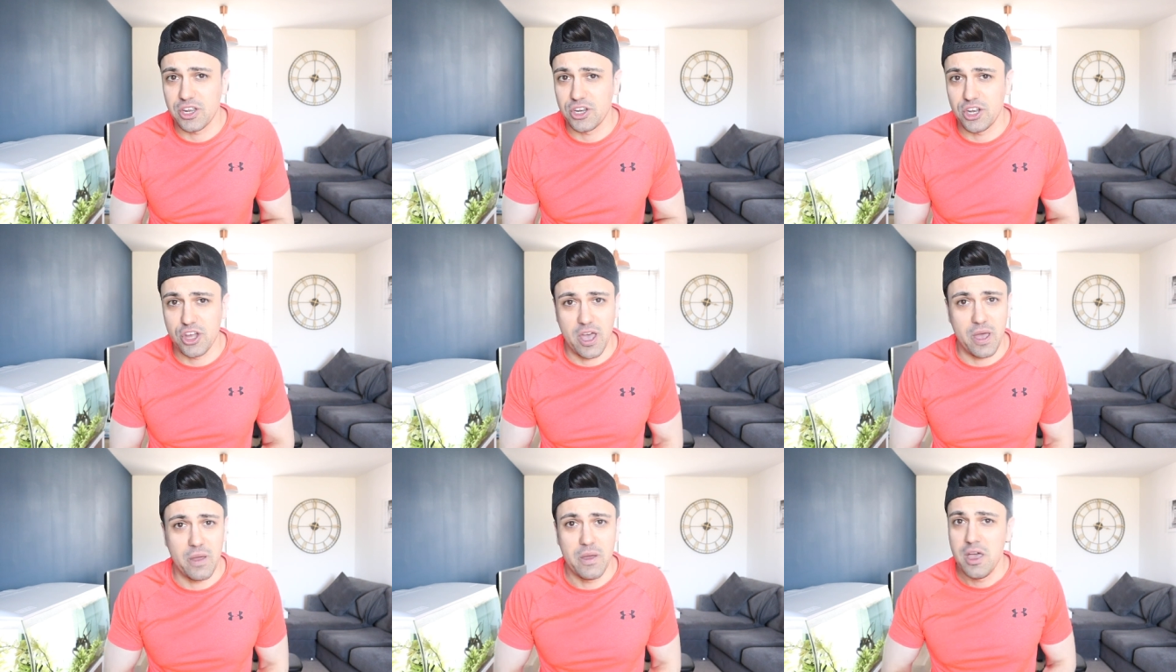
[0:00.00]
You
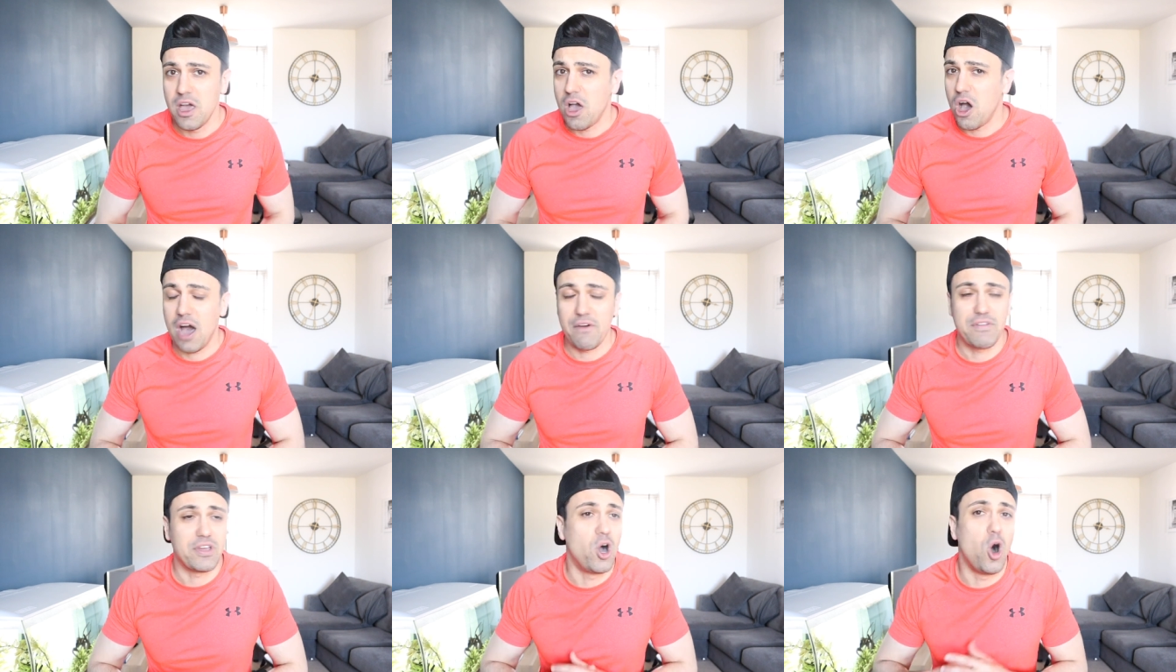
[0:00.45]
know,
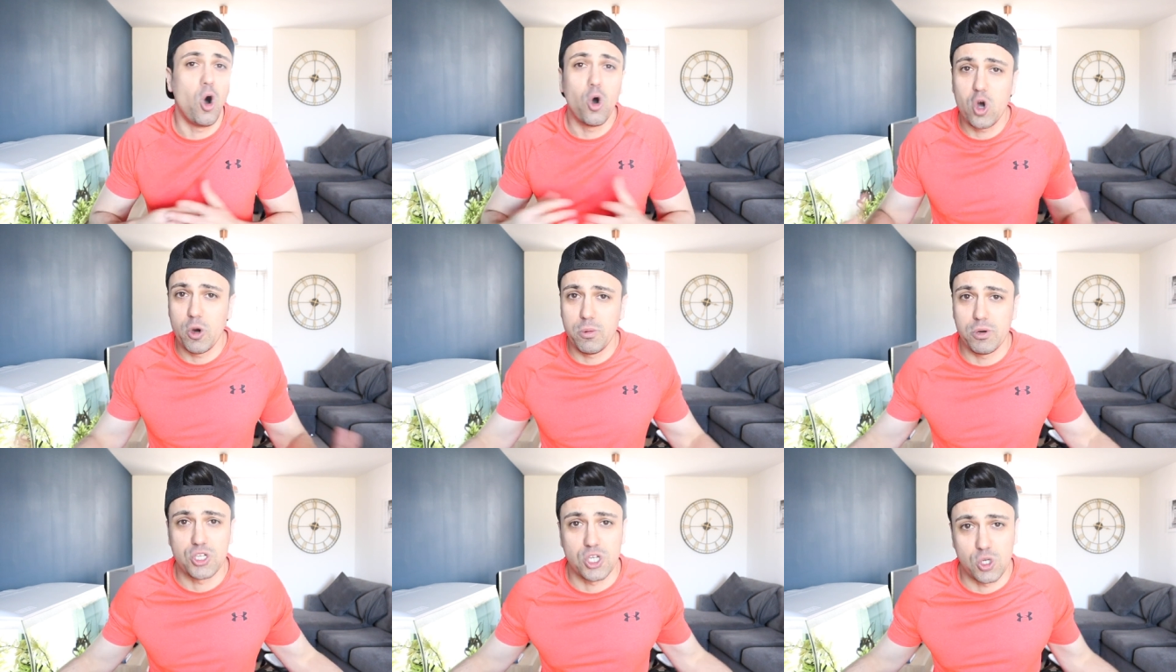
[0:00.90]
I think all
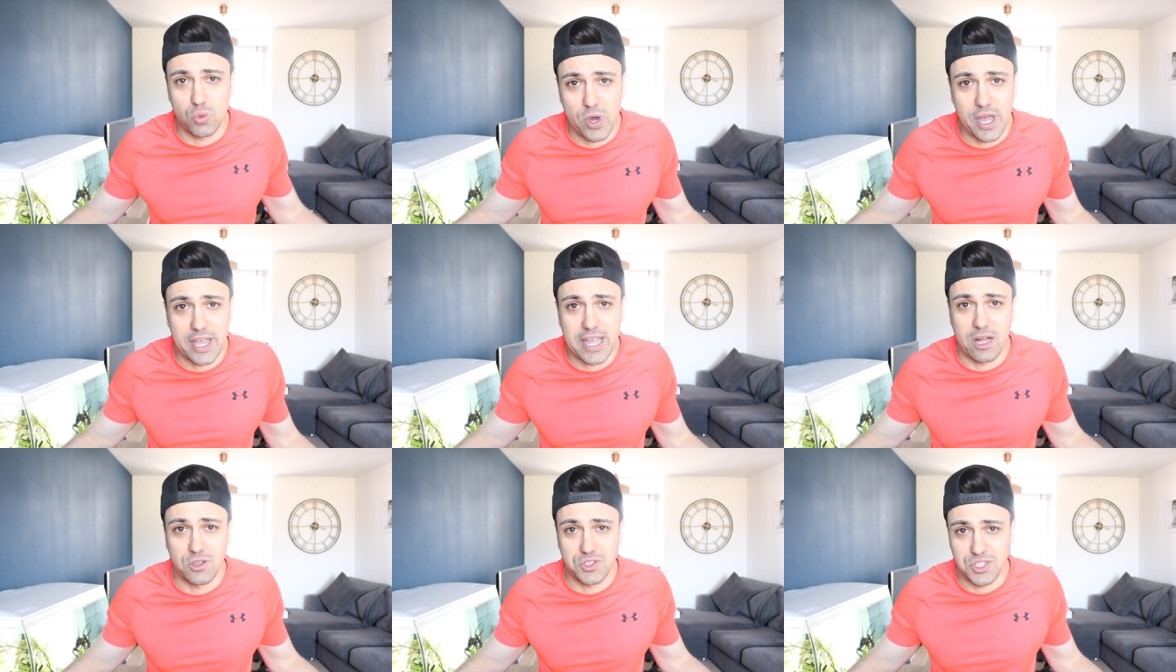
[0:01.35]
couples should
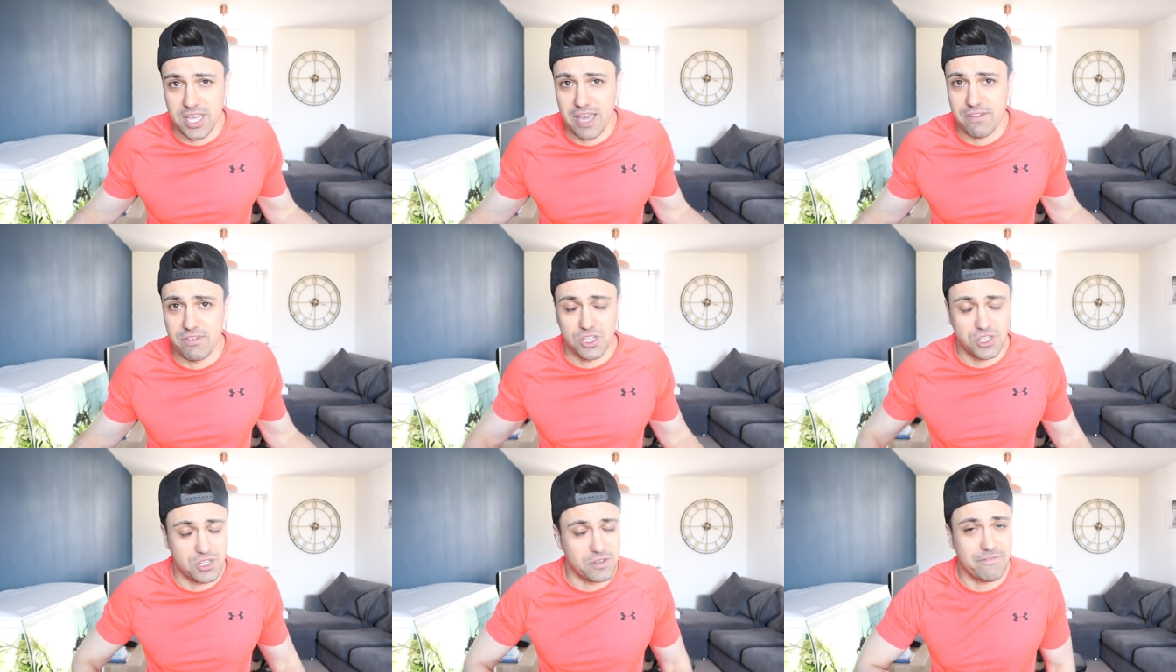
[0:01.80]
work out
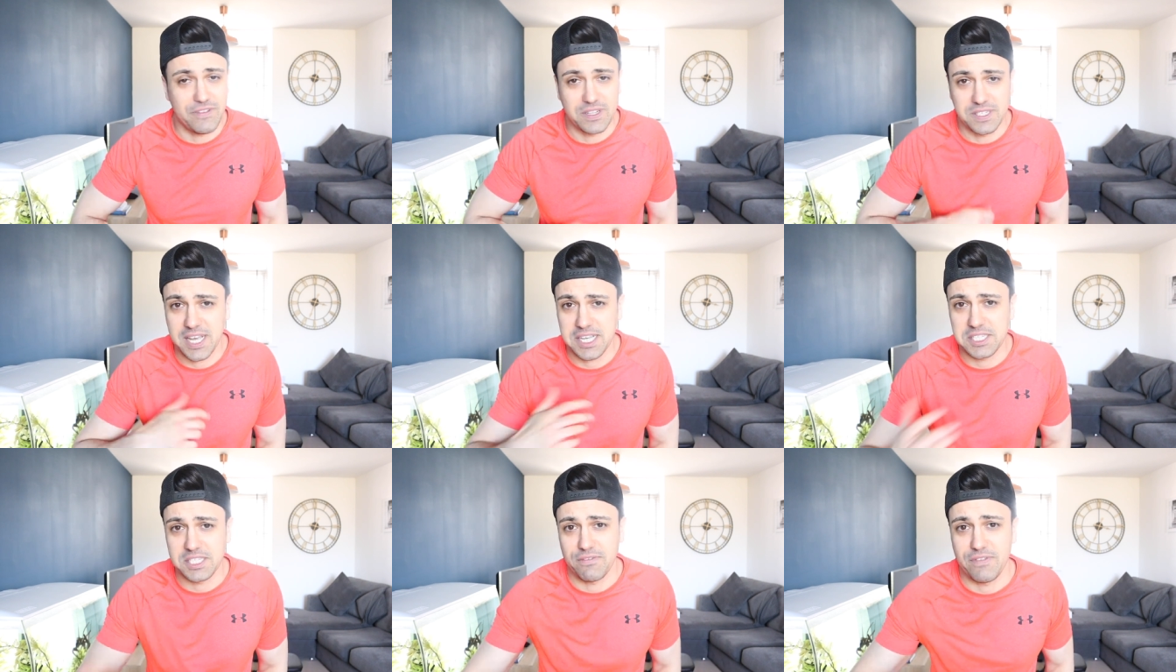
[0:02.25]
together. It's a
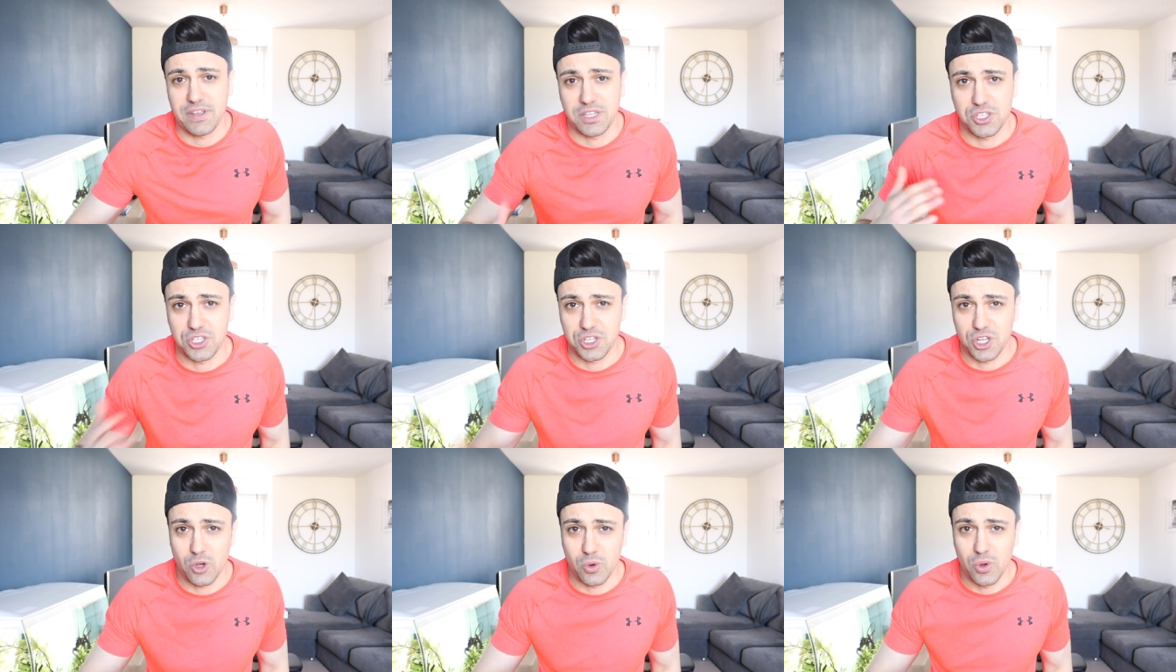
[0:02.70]
fantastic thing
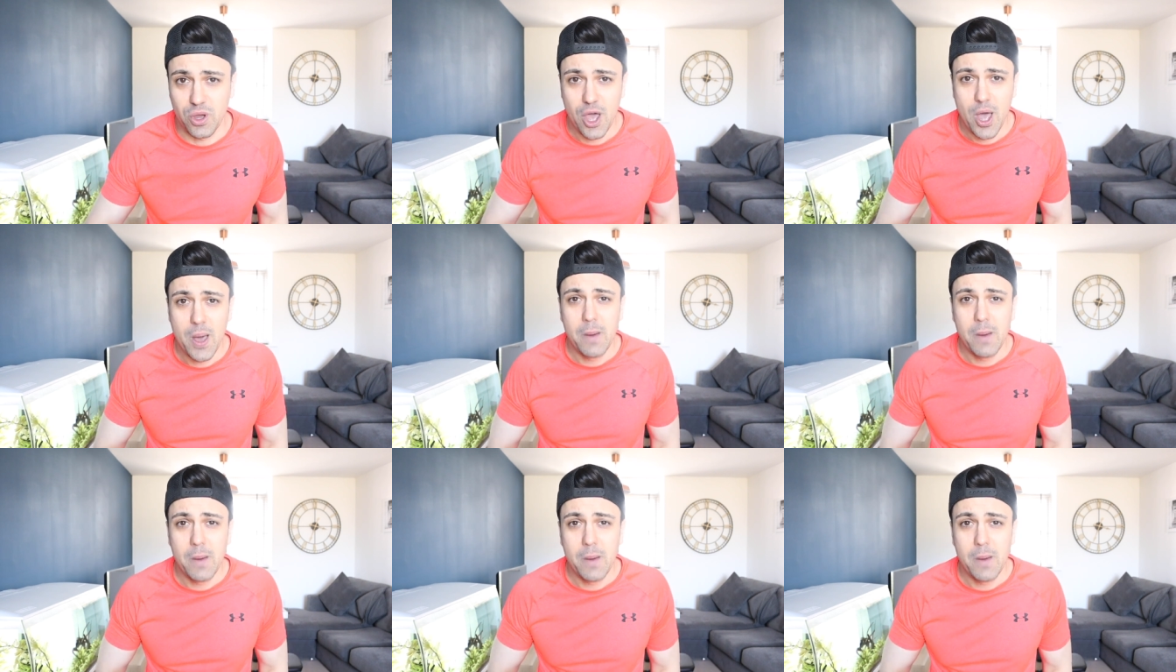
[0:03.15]
to do.